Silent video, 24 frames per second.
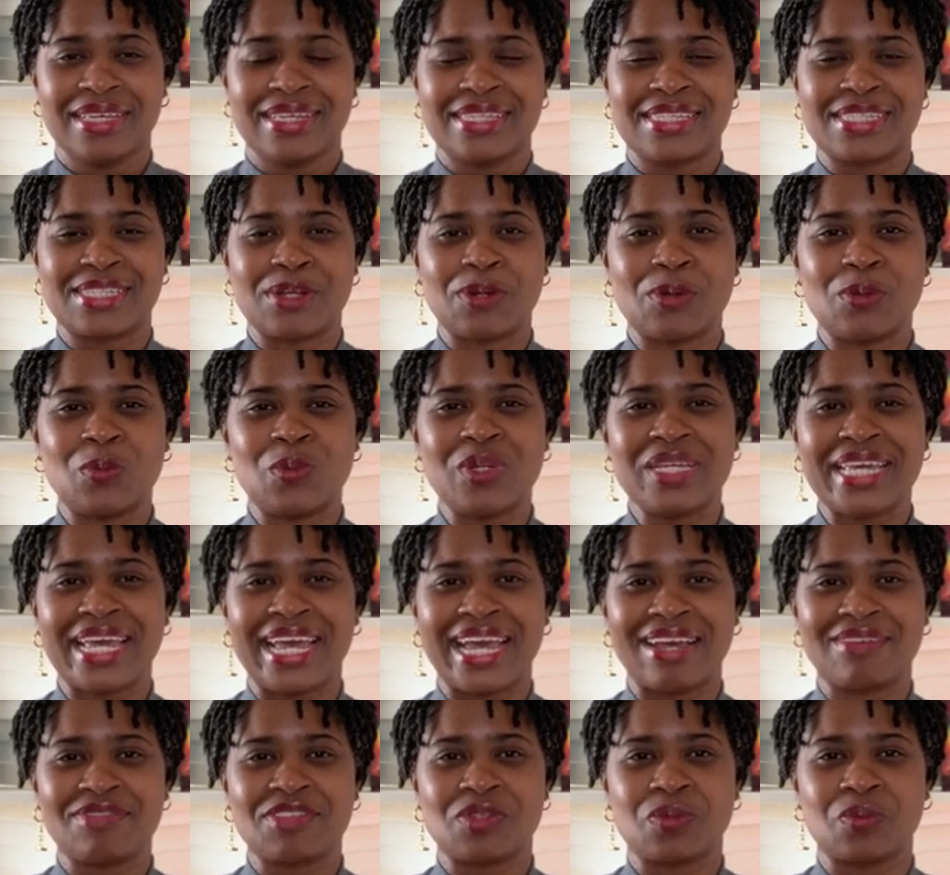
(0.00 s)
So we
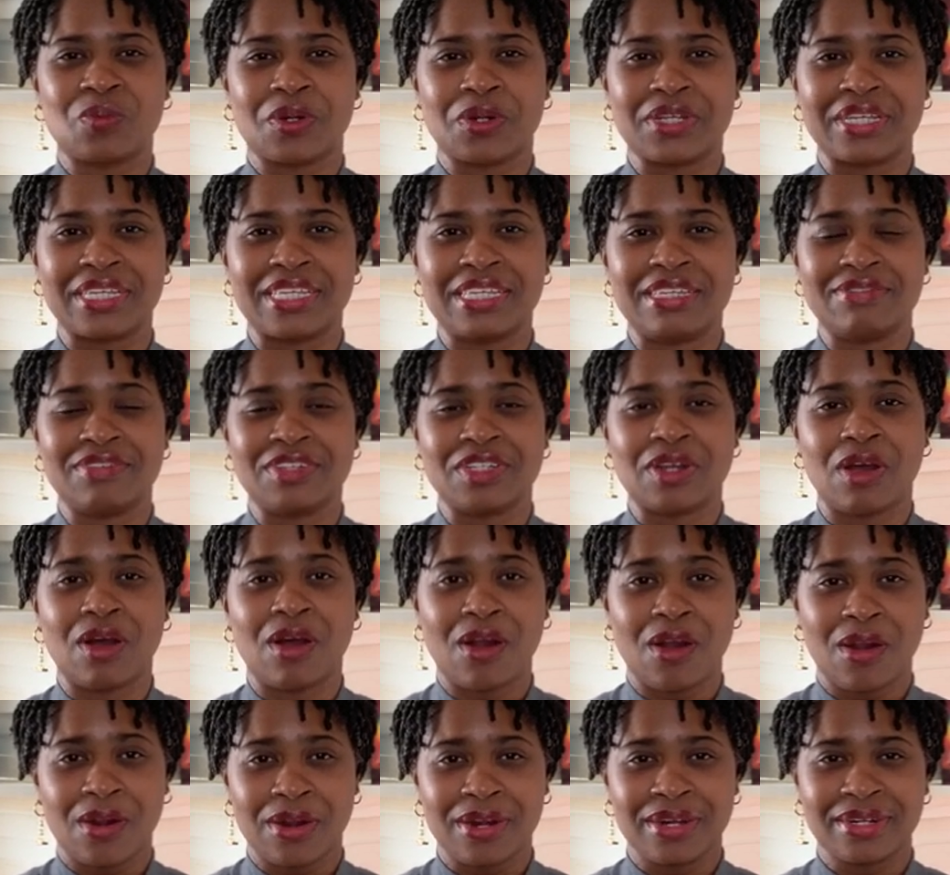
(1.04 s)
have to work even
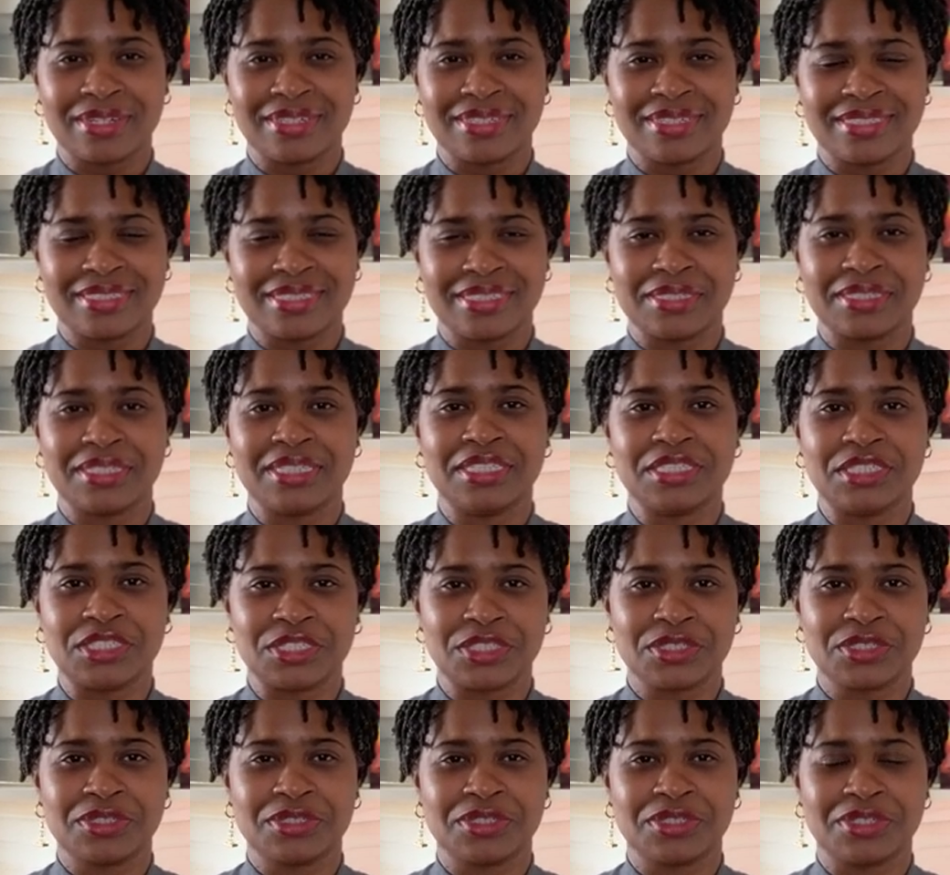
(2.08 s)
harder to
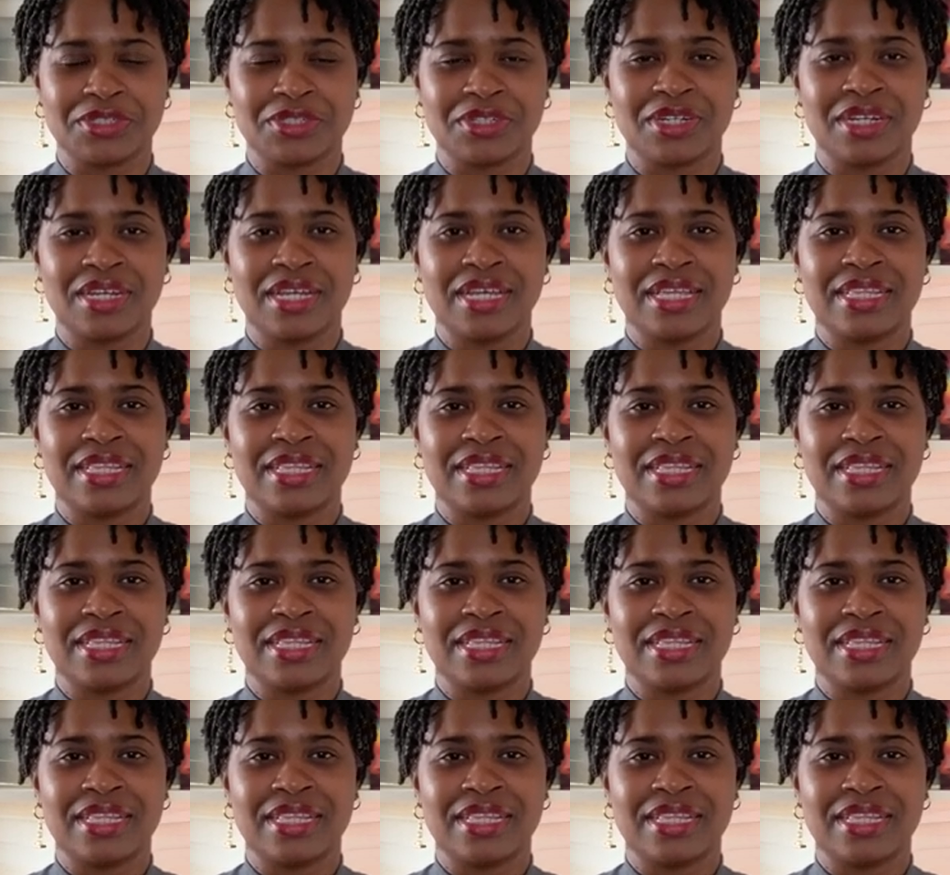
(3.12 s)
ensure